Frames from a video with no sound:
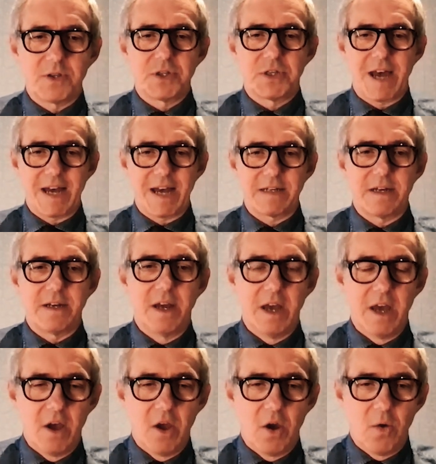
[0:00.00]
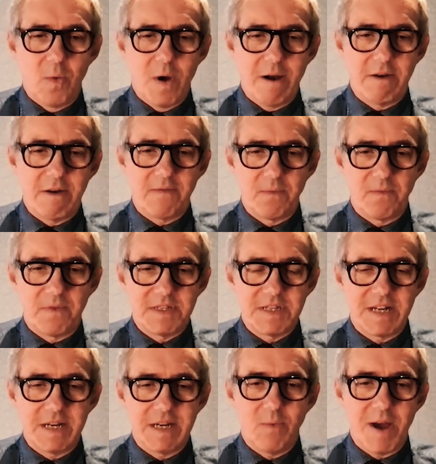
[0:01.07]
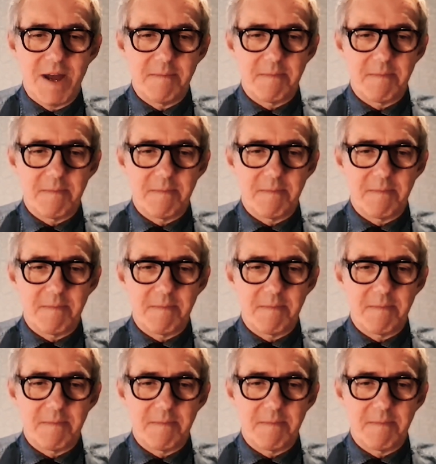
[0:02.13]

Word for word: sat and where it physically went.